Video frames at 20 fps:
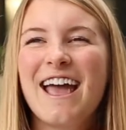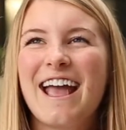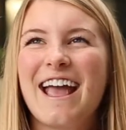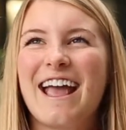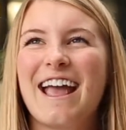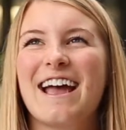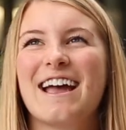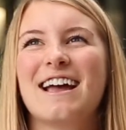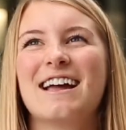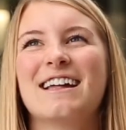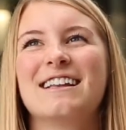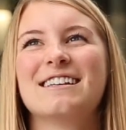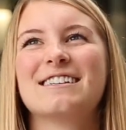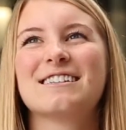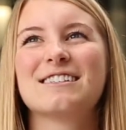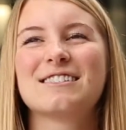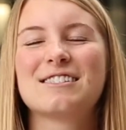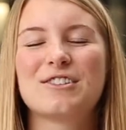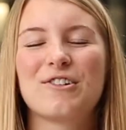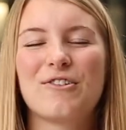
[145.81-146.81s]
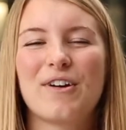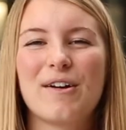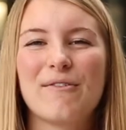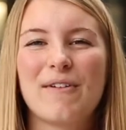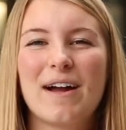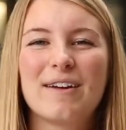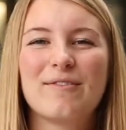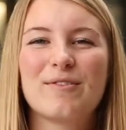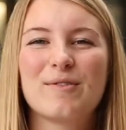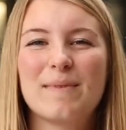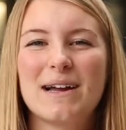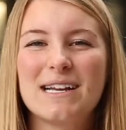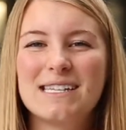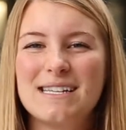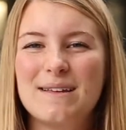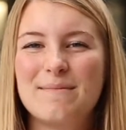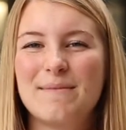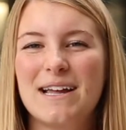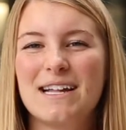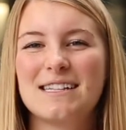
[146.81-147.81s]
And so I ride for my
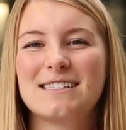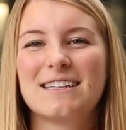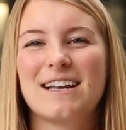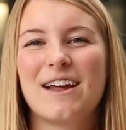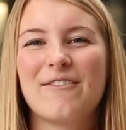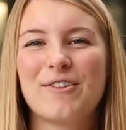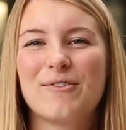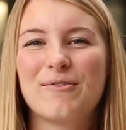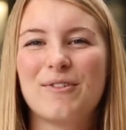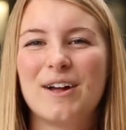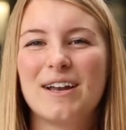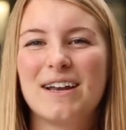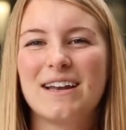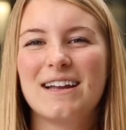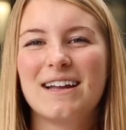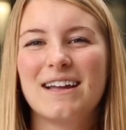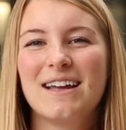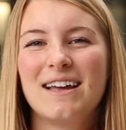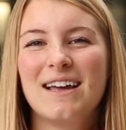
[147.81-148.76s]
teammates and everyone